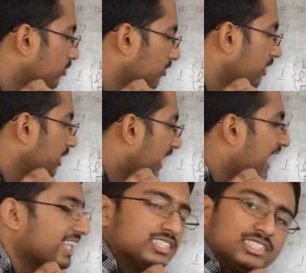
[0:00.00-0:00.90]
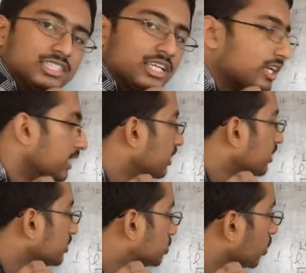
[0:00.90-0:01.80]
of n's
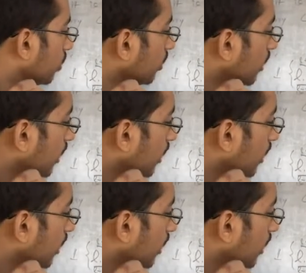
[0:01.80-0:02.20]
here. So